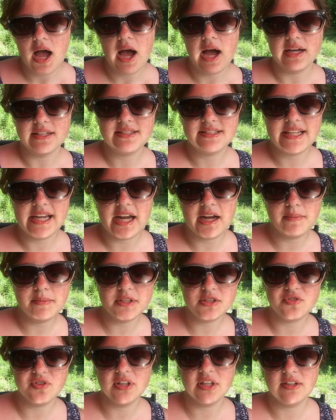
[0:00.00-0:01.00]
Uh, Sam
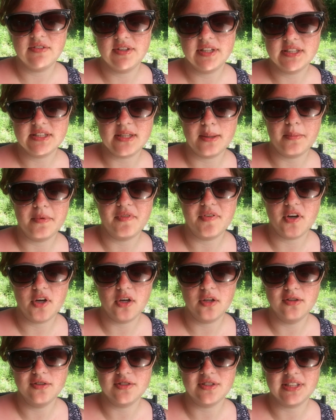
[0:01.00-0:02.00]
is reliving some of her
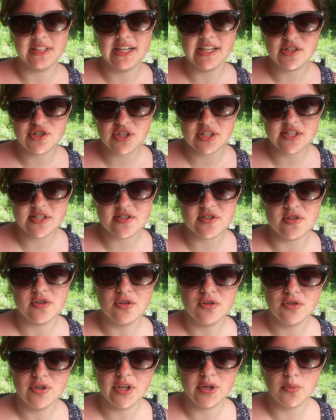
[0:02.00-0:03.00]
hallucinations,
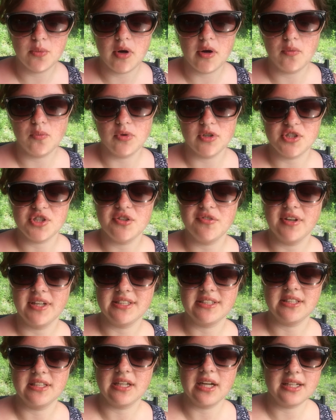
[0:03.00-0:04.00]
including one where she
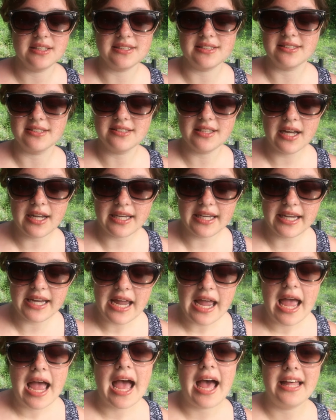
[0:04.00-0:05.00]
raised a gun to Sonny,
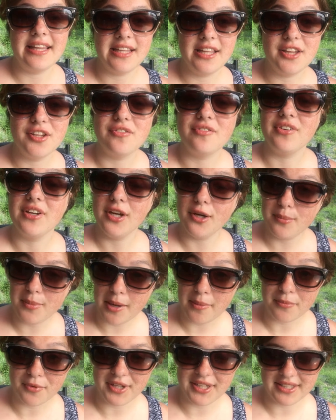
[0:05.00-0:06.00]
and then the real
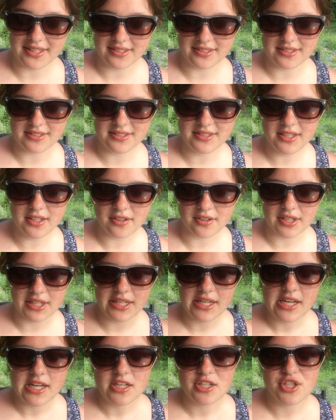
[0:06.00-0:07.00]
memory at the
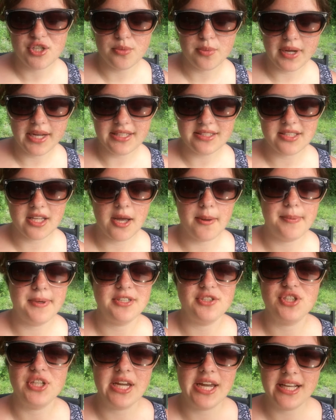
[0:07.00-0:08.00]
distillery. She wakes up
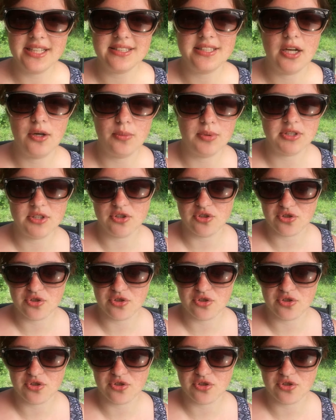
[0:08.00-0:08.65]
and she can't tell what's a